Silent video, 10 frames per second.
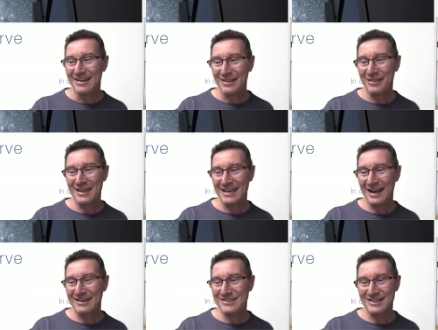the
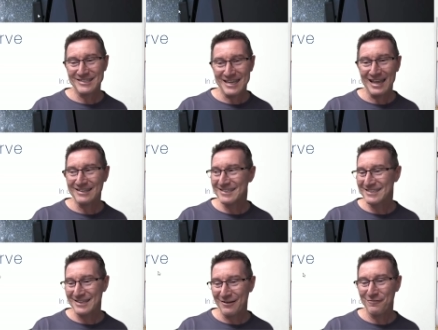uh,
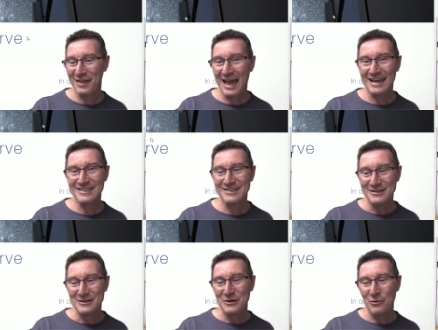success of that
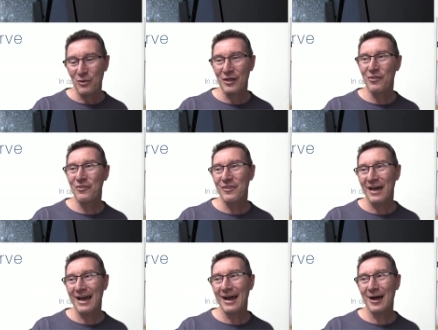with
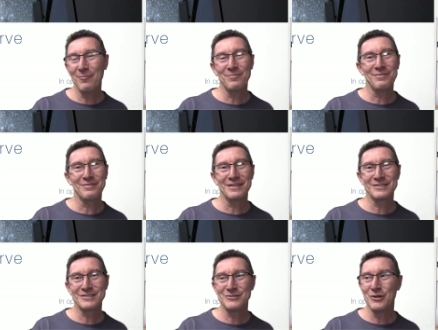um,
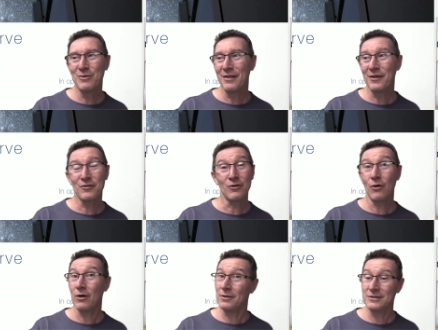this new one. They thought,
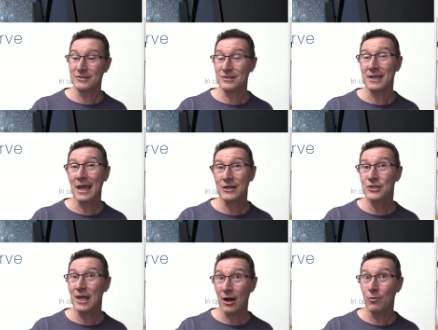oh, this is a cash
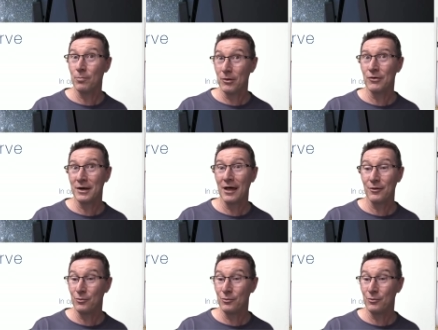cow. We'll build another.